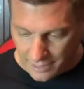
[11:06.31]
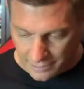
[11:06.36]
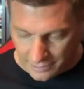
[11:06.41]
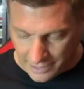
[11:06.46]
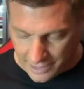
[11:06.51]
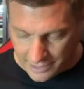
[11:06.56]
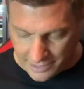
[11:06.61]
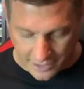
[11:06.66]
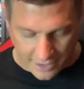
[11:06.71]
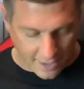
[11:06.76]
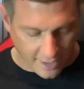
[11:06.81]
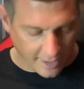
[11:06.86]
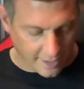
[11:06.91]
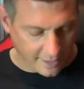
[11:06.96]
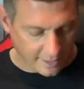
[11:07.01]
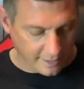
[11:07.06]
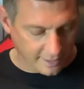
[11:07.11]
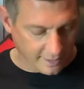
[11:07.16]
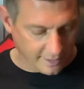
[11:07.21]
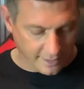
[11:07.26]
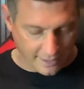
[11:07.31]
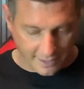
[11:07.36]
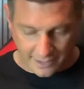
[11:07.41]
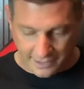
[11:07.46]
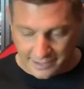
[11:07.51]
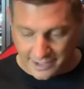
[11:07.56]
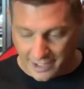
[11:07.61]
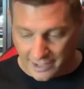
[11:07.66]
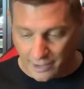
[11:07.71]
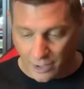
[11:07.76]
Let's
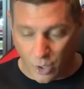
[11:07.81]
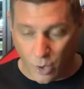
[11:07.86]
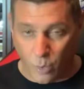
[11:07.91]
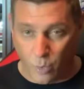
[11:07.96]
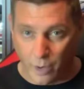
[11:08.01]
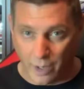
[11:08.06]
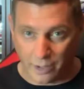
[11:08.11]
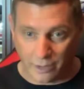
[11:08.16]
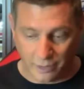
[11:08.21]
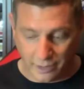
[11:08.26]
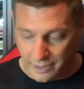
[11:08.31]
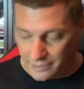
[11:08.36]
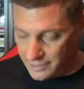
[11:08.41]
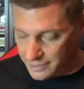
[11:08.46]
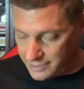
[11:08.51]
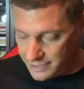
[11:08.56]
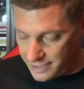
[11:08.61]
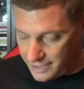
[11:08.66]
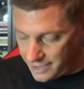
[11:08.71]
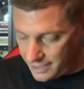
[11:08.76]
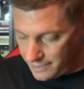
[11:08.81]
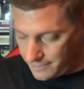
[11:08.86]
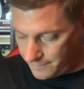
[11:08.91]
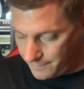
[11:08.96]
take a quick look at the tee.